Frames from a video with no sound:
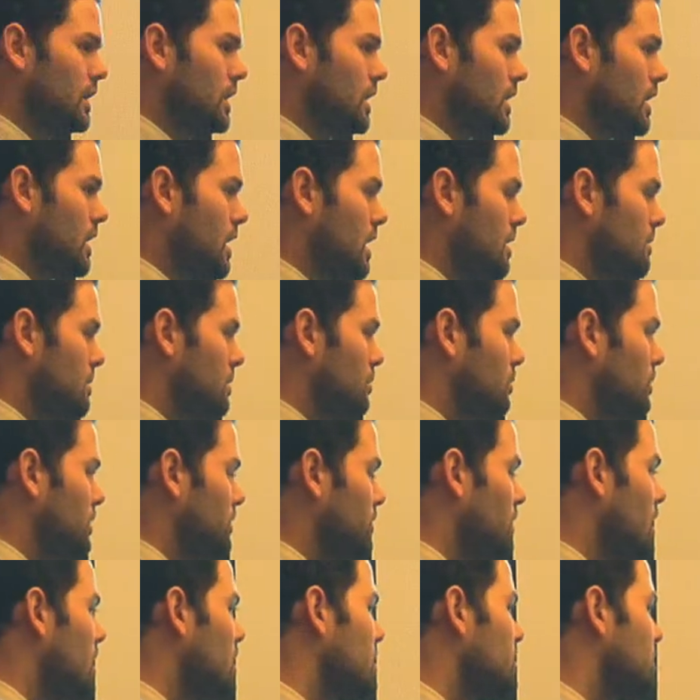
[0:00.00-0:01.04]
And when we
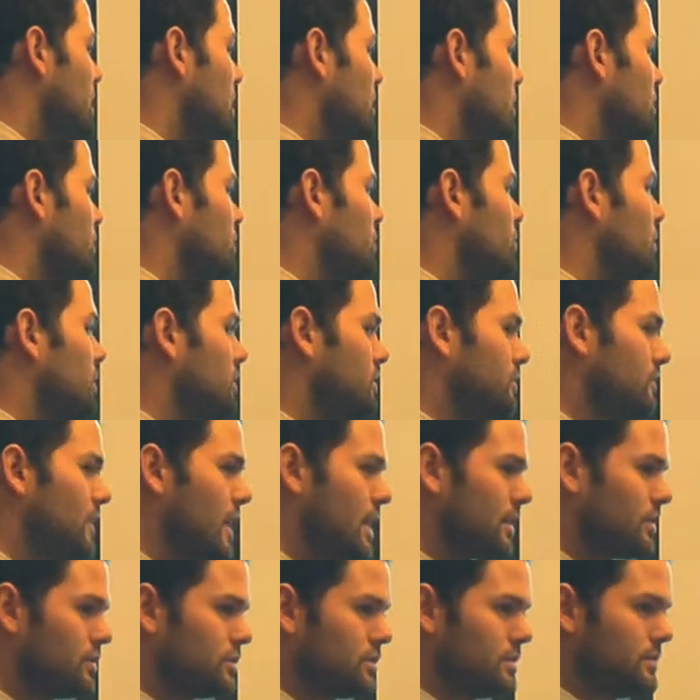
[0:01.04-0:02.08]
talk about the risk
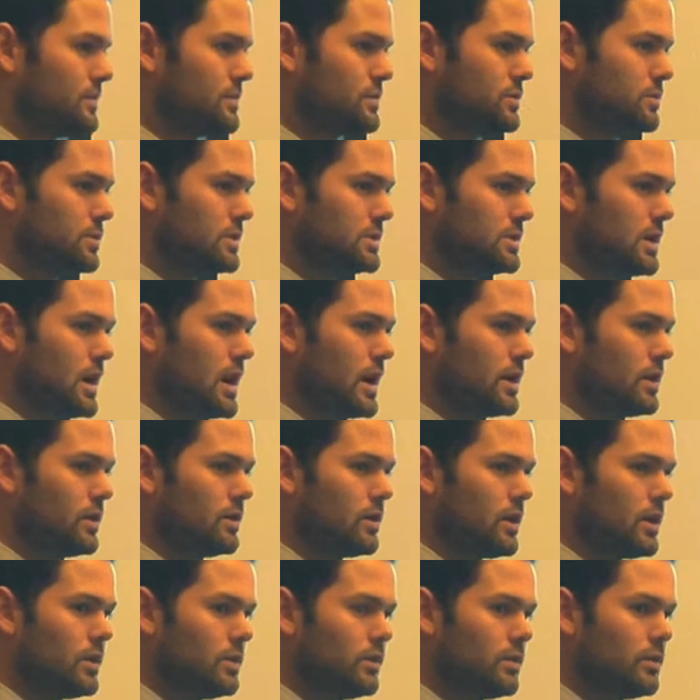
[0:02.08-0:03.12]
factors of suicide
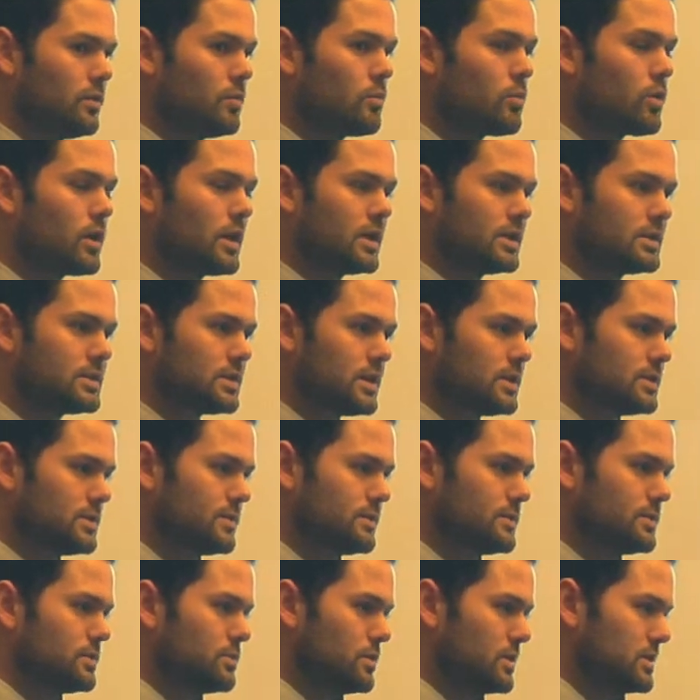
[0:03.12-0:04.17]
and the warning signs of
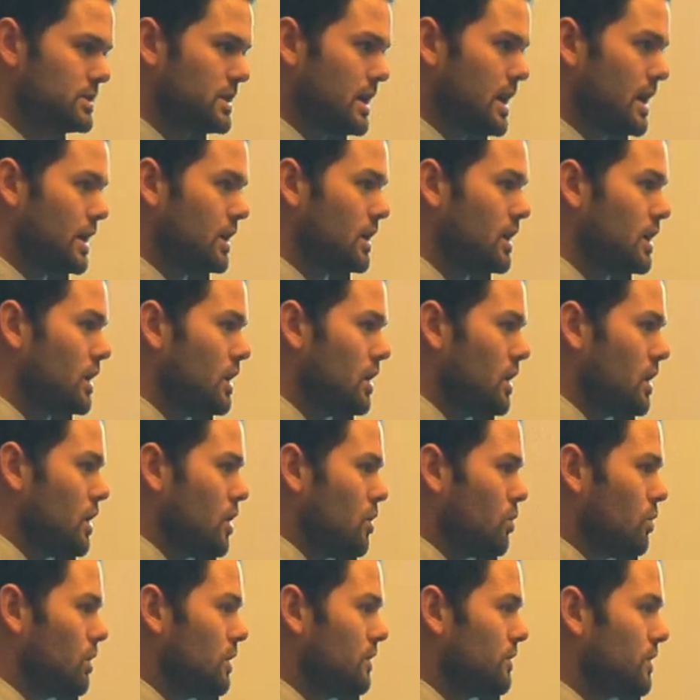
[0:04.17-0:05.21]
suicide,
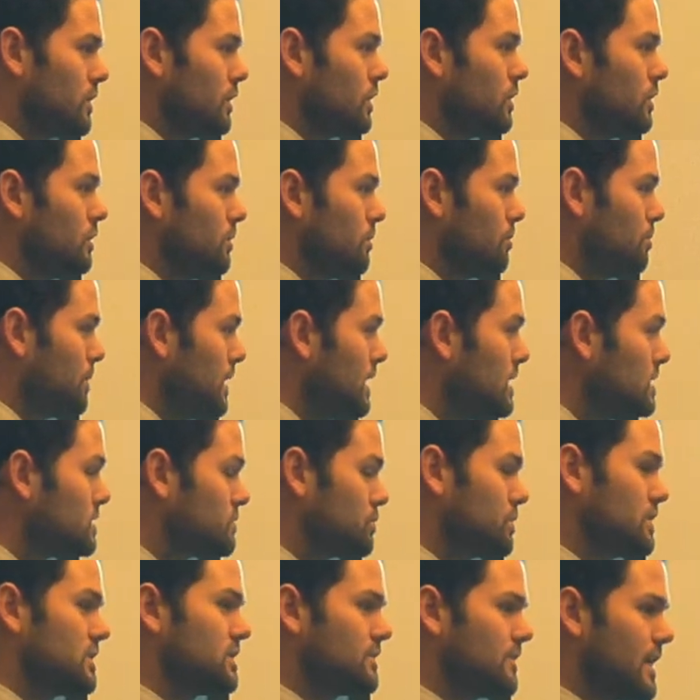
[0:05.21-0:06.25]
one of the biggest
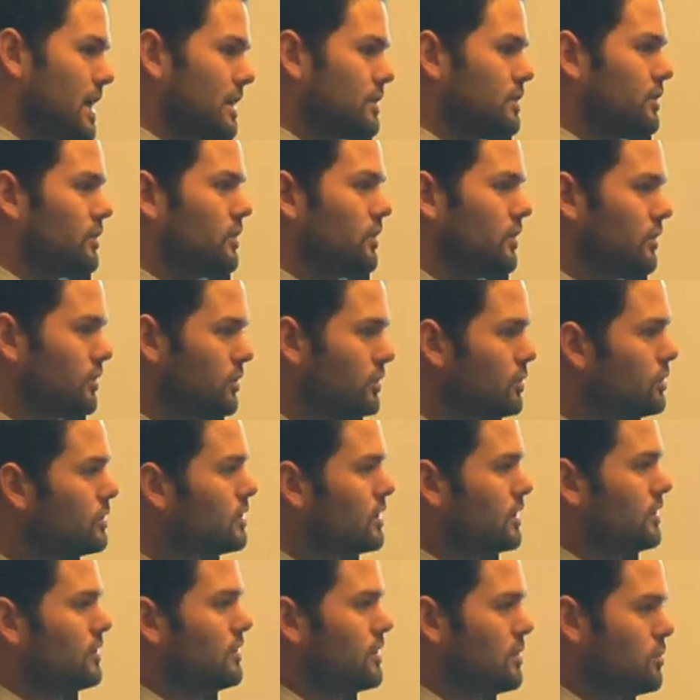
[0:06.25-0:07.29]
risk factors is
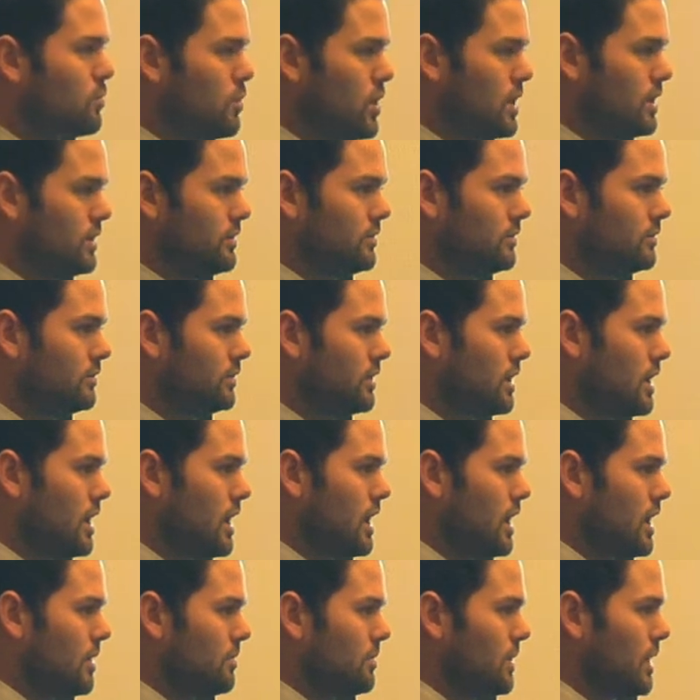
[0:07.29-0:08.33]
losing someone.
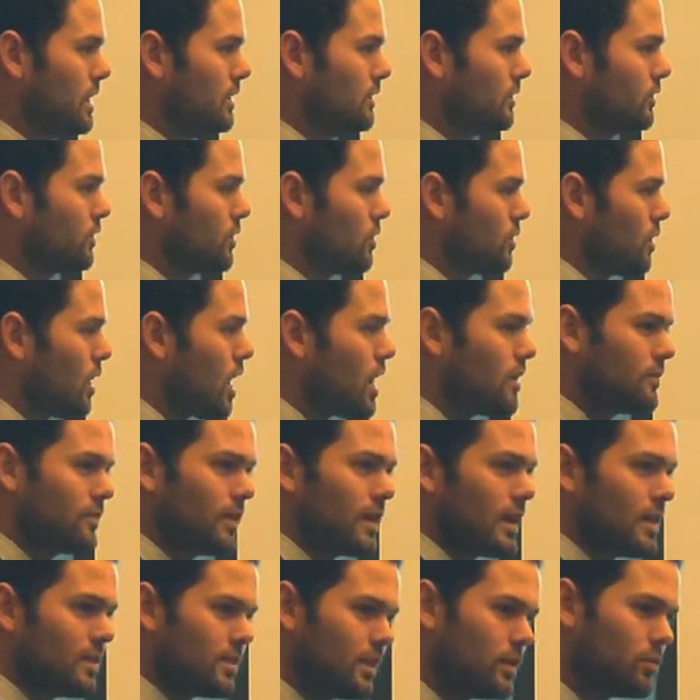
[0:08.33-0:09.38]
And so often
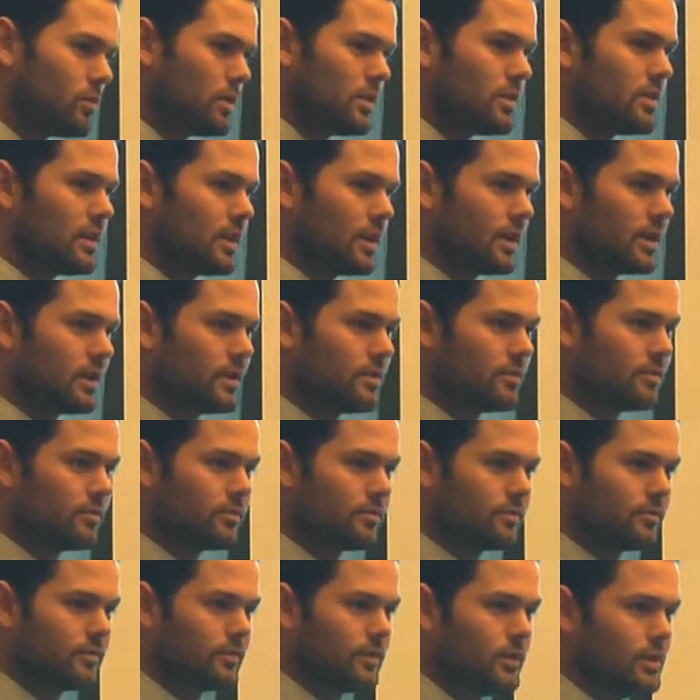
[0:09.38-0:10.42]
I think we think of,
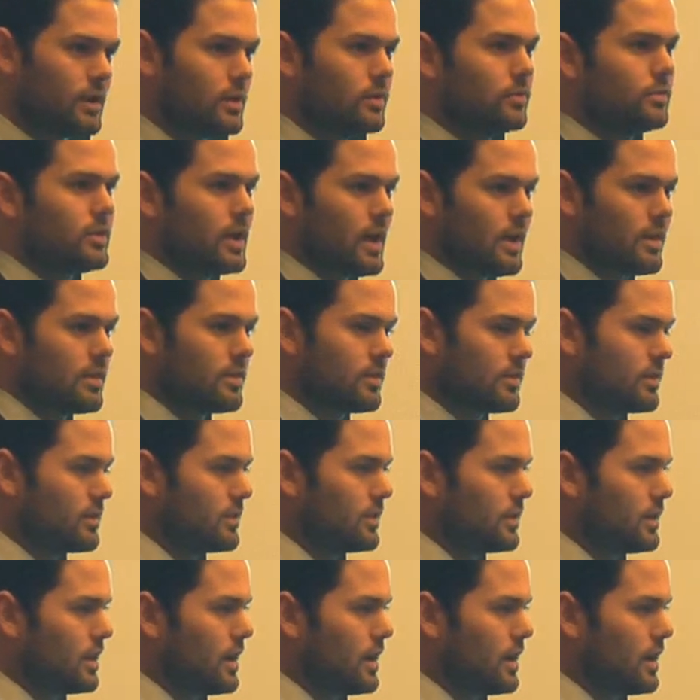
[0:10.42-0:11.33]
death.